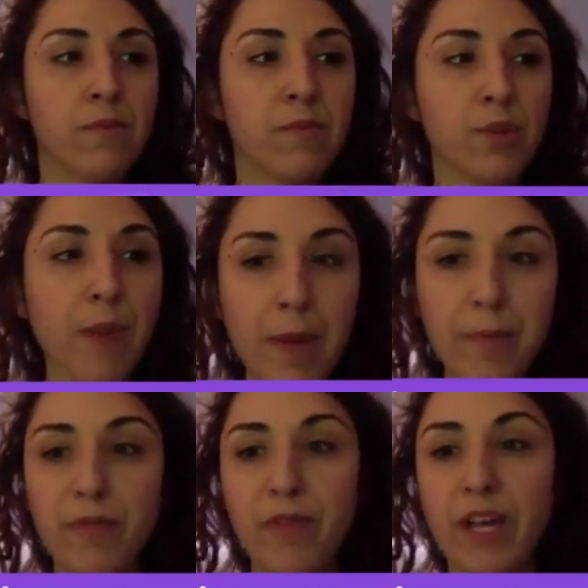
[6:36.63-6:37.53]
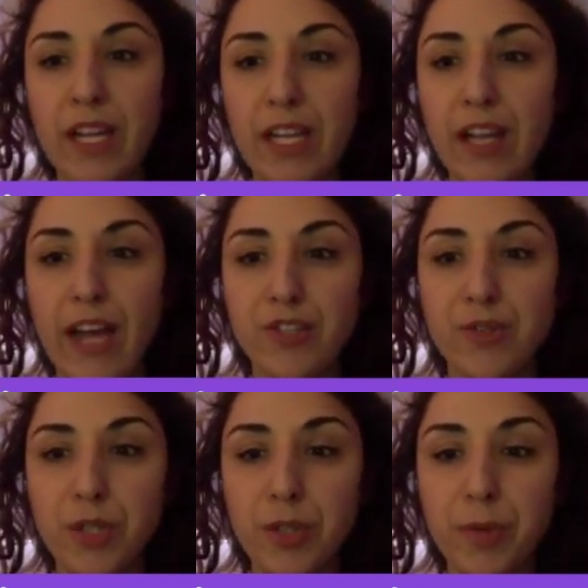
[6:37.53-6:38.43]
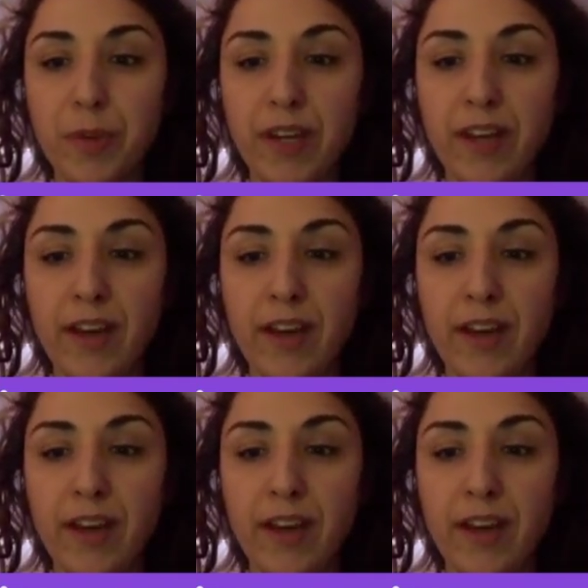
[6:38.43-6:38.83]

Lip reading: might be feeling a little extra loopy.